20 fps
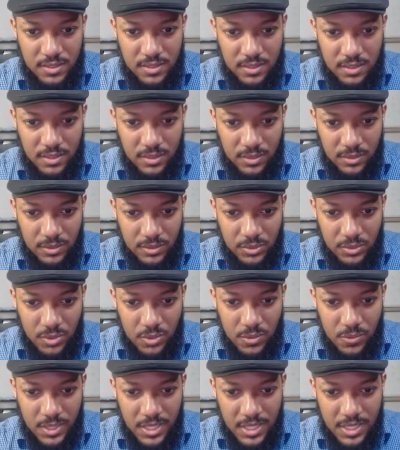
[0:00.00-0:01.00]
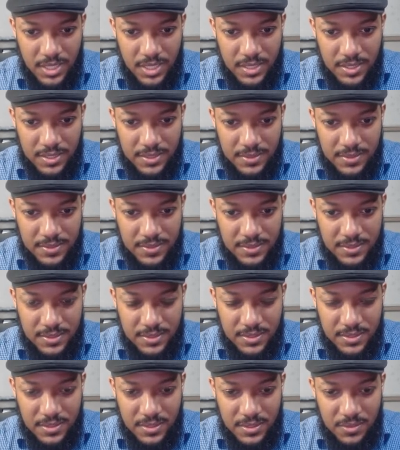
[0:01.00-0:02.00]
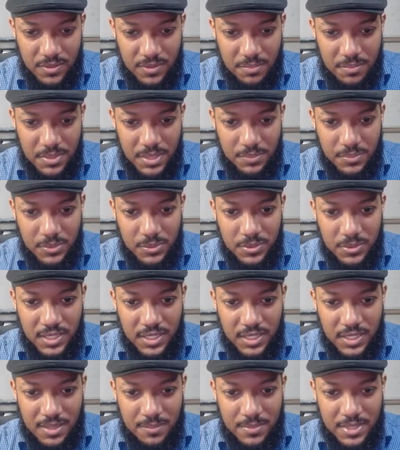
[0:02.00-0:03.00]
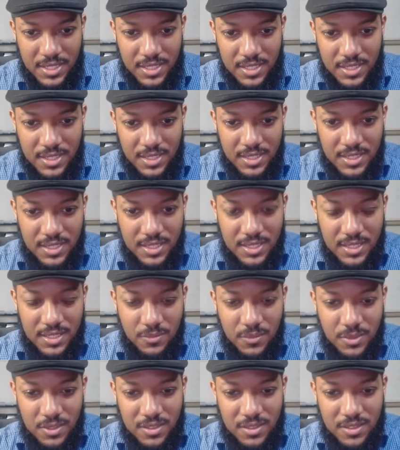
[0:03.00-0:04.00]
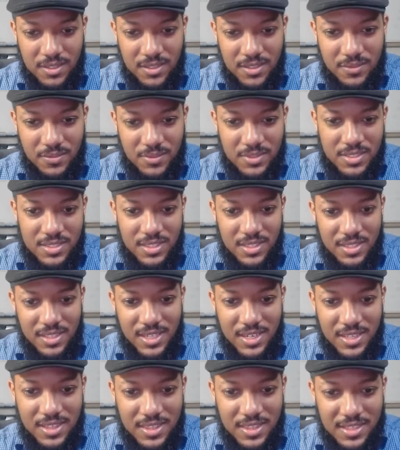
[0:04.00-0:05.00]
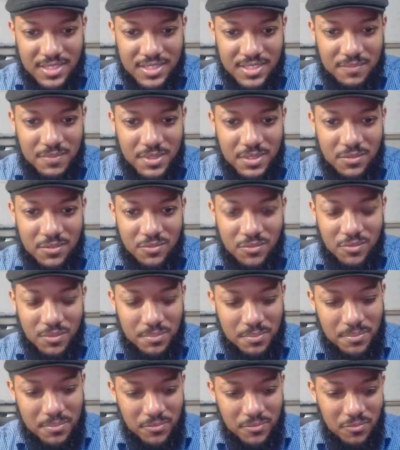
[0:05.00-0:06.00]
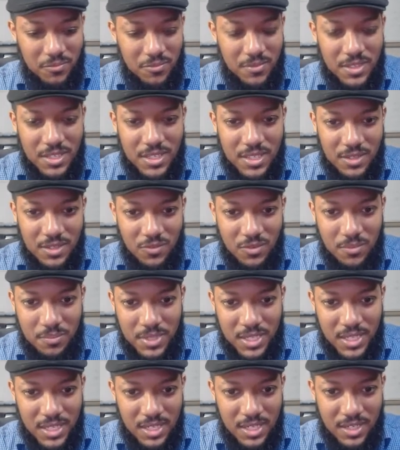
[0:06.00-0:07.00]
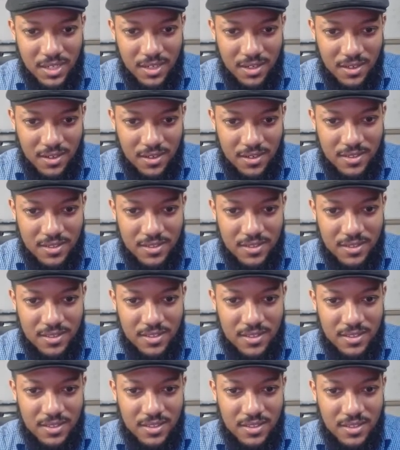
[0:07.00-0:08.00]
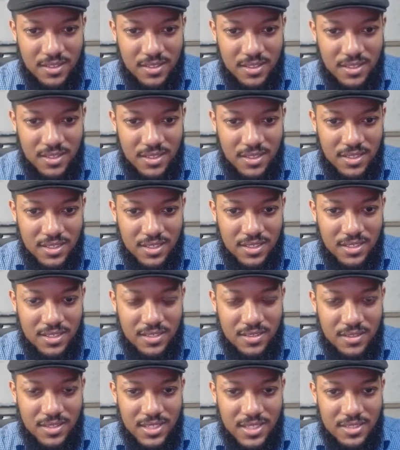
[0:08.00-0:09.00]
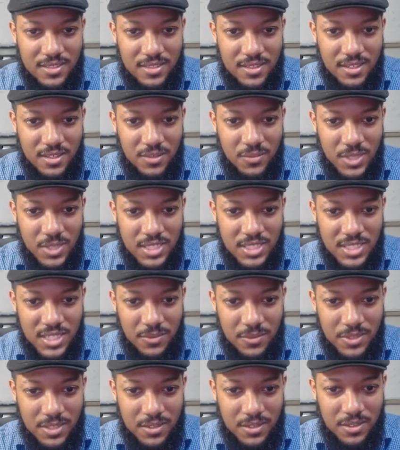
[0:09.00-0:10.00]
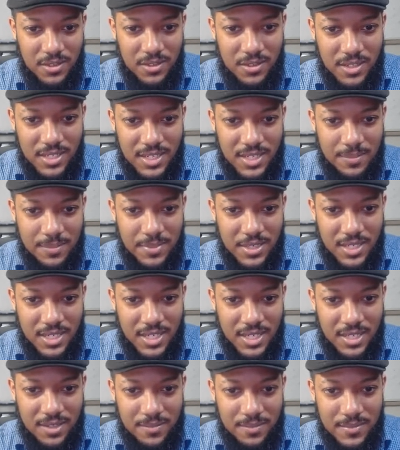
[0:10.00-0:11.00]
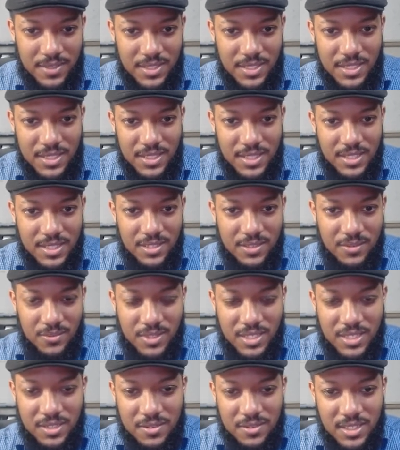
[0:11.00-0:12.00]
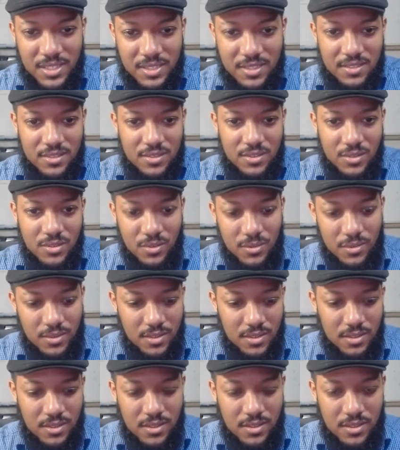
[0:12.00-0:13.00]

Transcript: little doorway where people can come in. You see a lot of things have been repeated here. That's the thing to watch out when you're copying an item. You don't need this door.